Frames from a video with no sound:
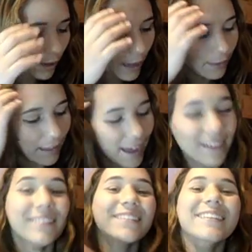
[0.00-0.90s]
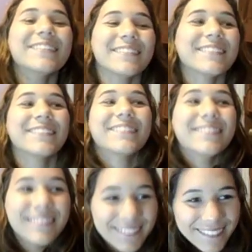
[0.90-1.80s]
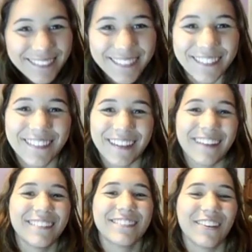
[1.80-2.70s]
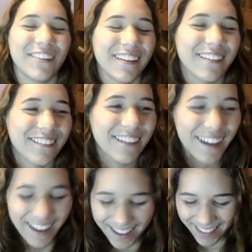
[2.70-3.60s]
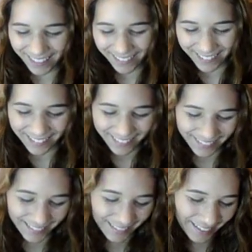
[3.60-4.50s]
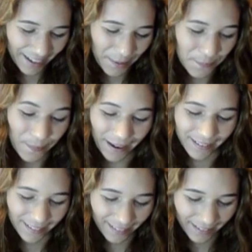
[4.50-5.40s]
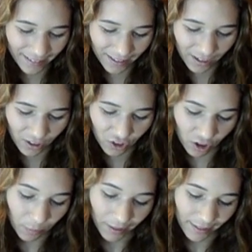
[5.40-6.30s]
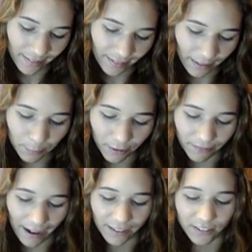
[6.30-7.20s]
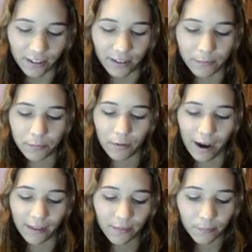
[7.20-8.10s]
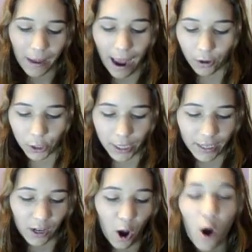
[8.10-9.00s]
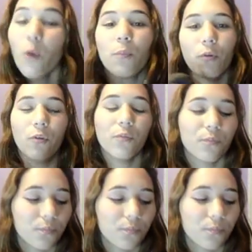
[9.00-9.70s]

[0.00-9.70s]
And then, so excited to show you this. This is the Becca Shimmering Skin Perfector Pressed Powder in Opal.